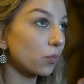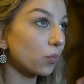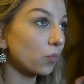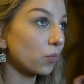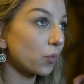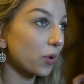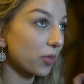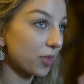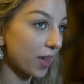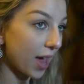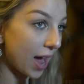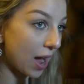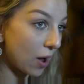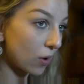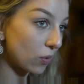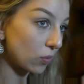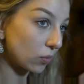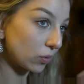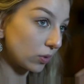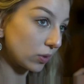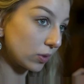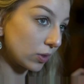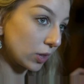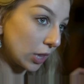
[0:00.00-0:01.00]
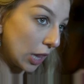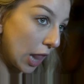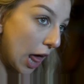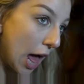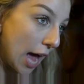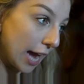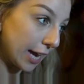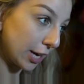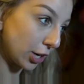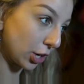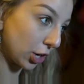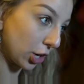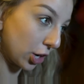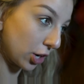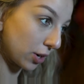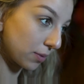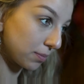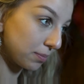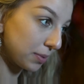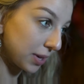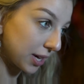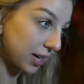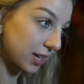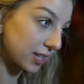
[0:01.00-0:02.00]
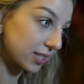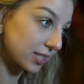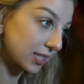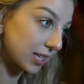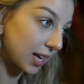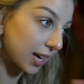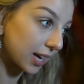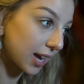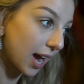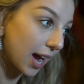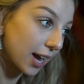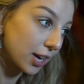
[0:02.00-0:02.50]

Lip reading: without liner, because like